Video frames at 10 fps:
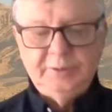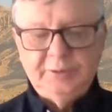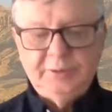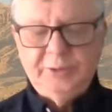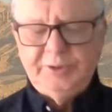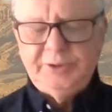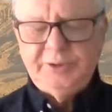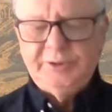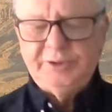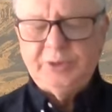do as
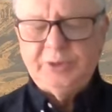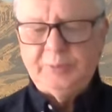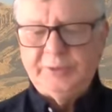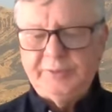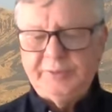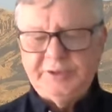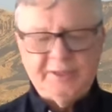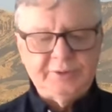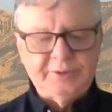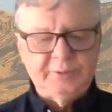does the sculptor of a
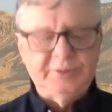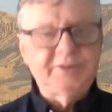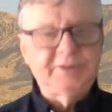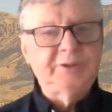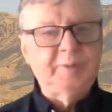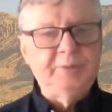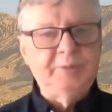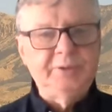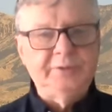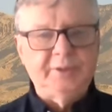statue that is to be
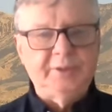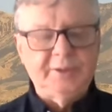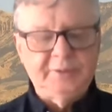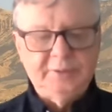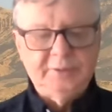beautified.